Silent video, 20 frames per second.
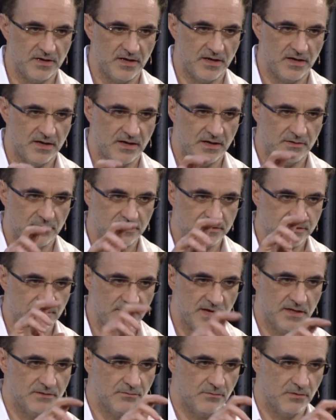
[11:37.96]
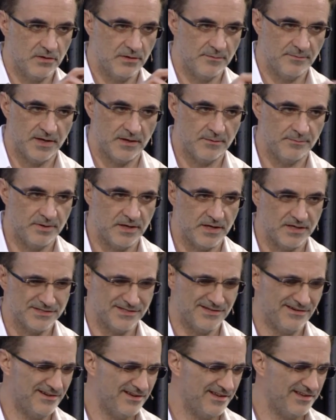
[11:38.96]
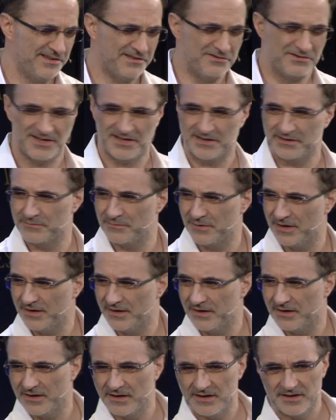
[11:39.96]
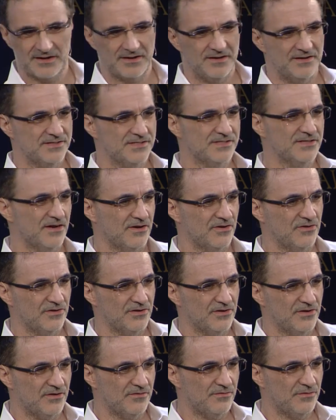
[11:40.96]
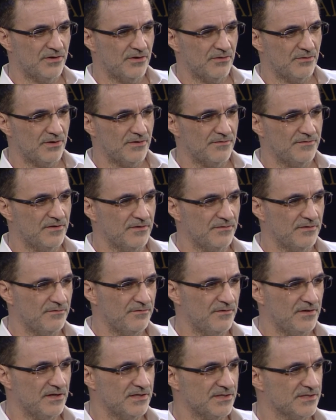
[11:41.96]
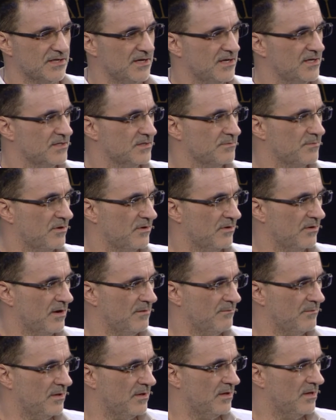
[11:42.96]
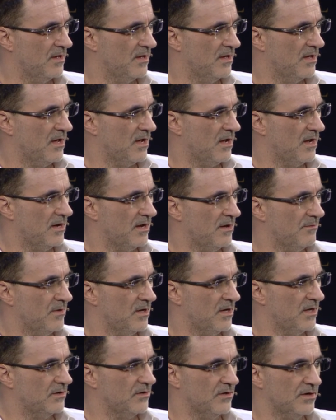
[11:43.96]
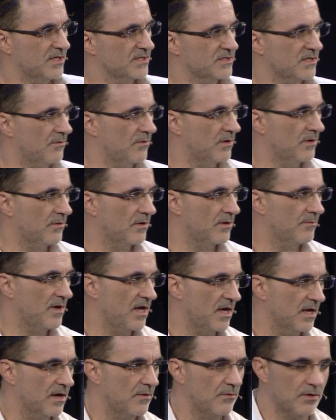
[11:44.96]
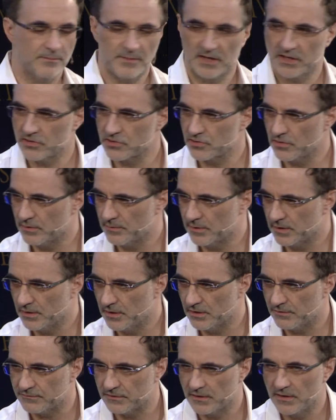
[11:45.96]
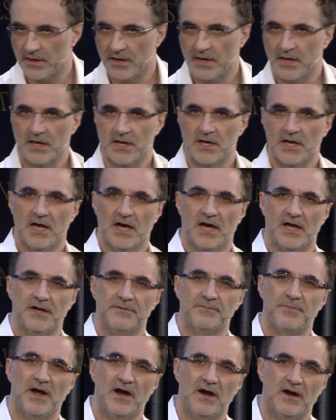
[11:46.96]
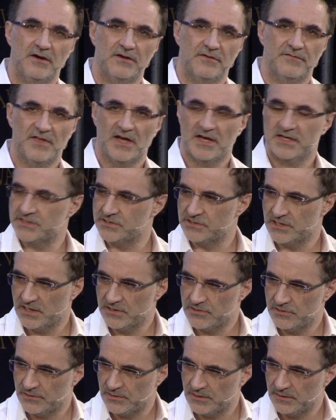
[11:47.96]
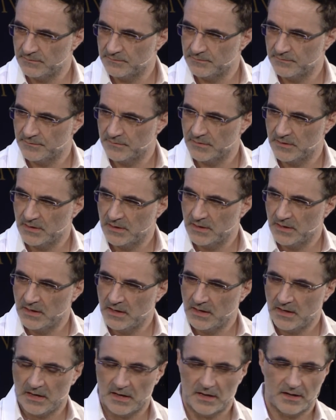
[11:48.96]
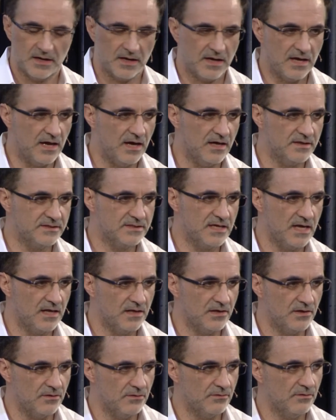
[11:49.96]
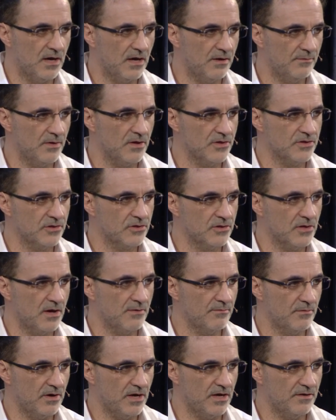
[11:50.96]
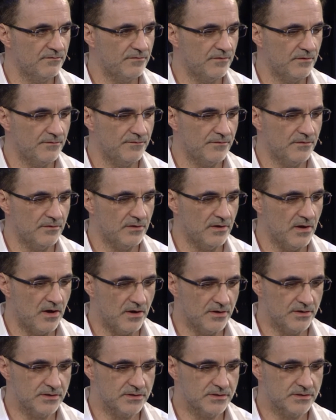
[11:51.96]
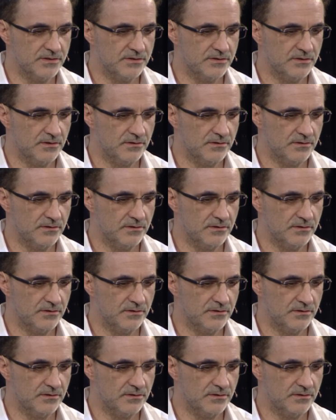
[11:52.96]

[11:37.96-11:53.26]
day, and I want to make the world a better place. And they're like, you kidding me? That's not good enough. We don't want a fluffy, feely science program. And I'm like, no, that's not what I want to make. I want to make a show about love. And part of that is tragedy. And I can't tell you how much I'm grateful for the honest